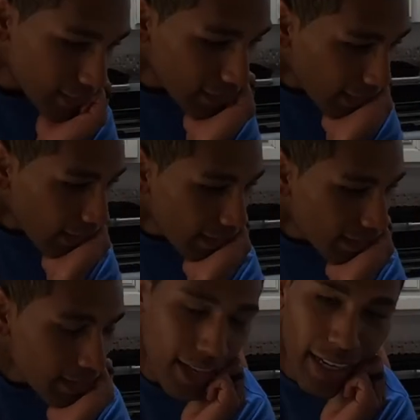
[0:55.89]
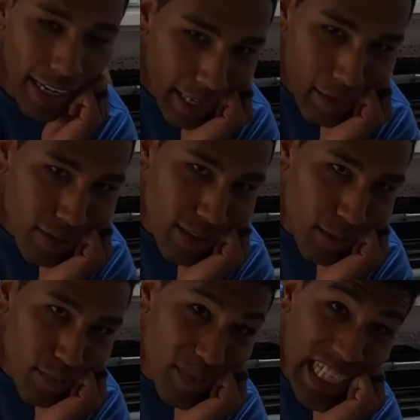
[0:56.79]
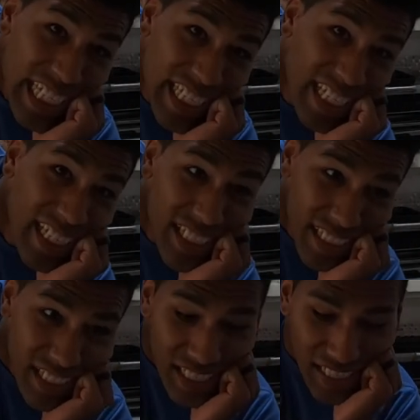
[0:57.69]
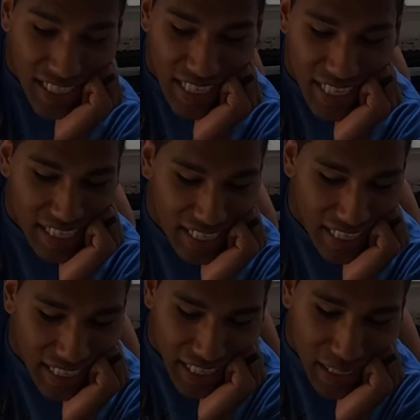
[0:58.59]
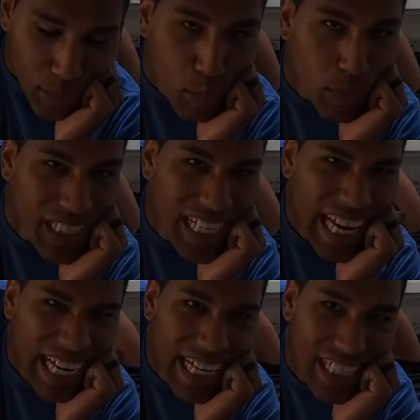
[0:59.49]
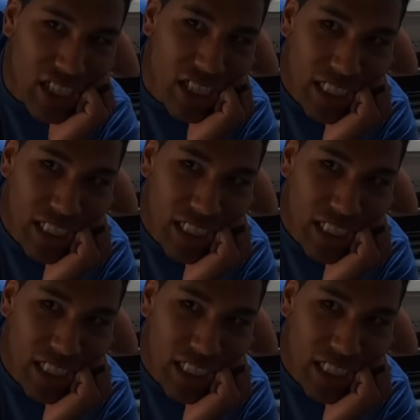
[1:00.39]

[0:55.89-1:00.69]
today I have some discus and a massage.